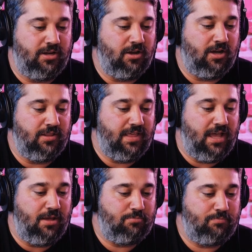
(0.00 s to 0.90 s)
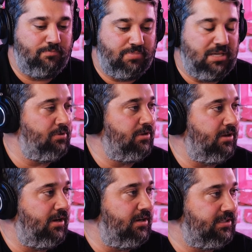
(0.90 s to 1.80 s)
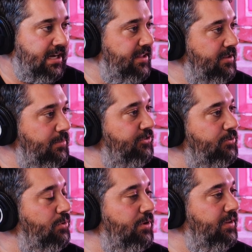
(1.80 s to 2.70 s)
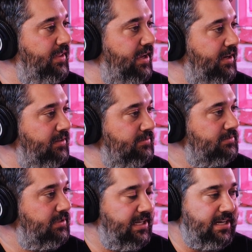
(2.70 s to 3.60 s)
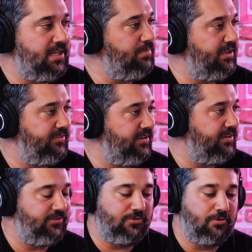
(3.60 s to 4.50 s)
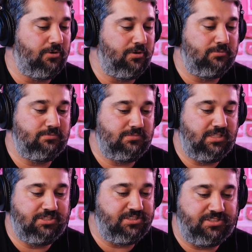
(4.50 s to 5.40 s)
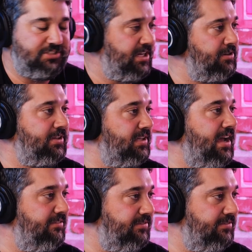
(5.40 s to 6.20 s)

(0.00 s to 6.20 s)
and on that people are kind of the most important thing in any business or in just in general in life.